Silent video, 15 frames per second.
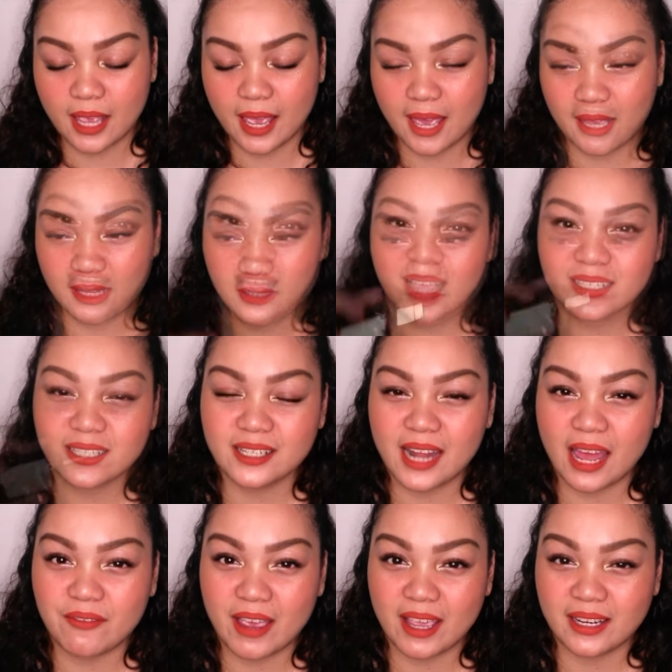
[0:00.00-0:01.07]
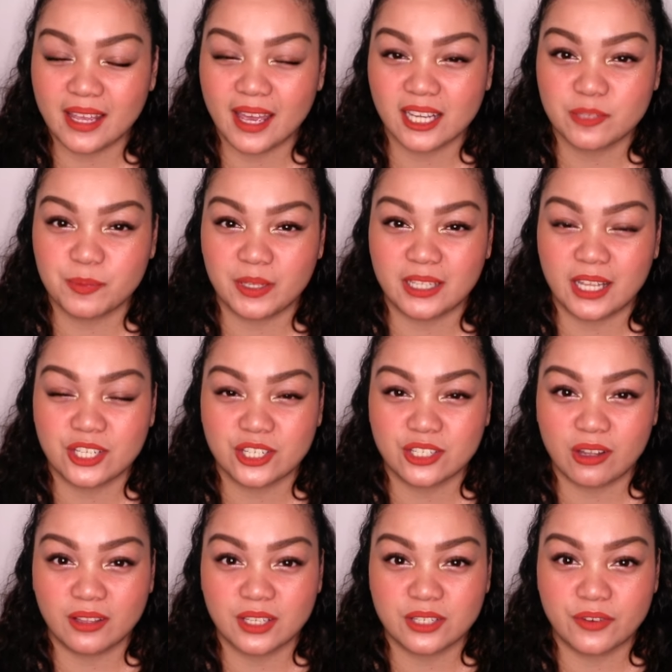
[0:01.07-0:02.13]
And I didn't have any expectations
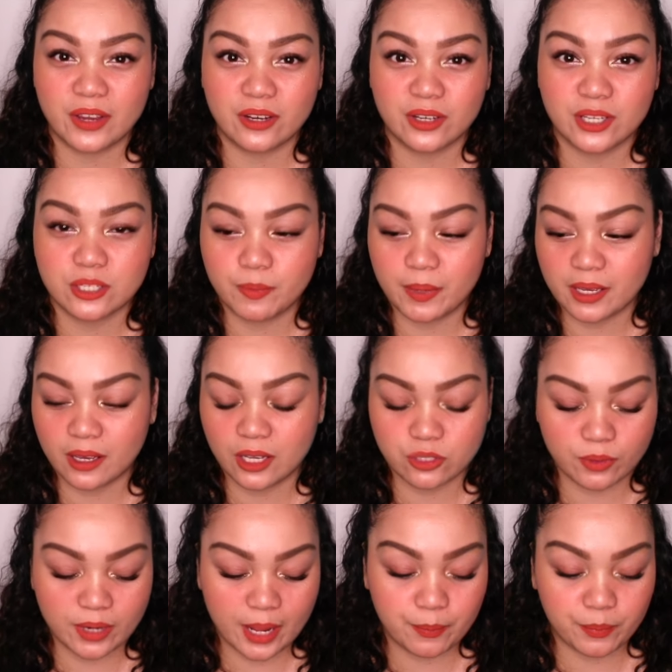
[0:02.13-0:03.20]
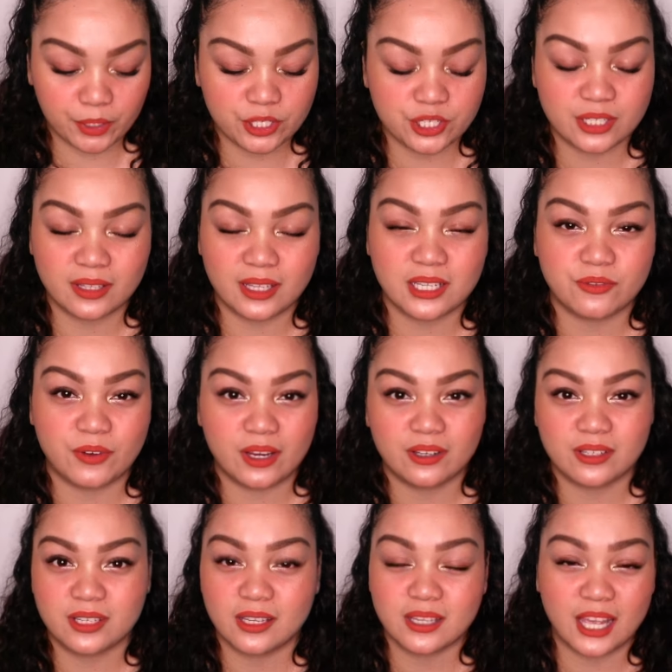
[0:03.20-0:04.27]
on this fragrance because when I purchased these
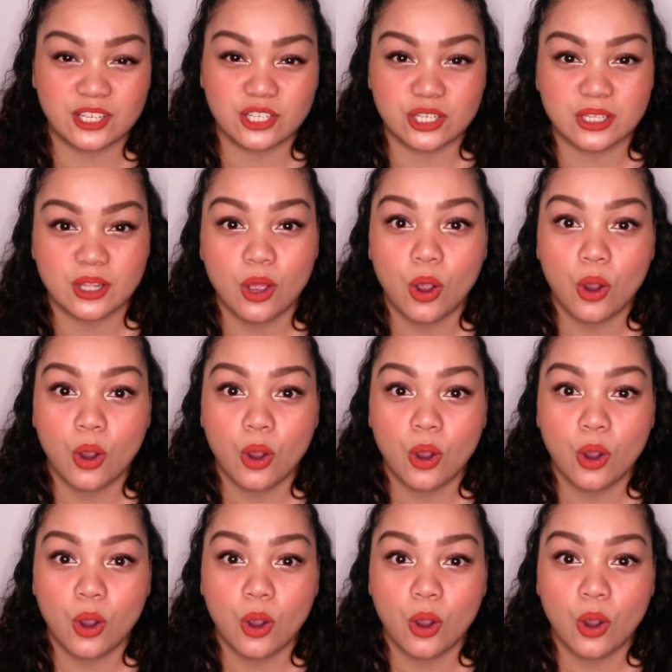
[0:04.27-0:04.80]
fragrances, I just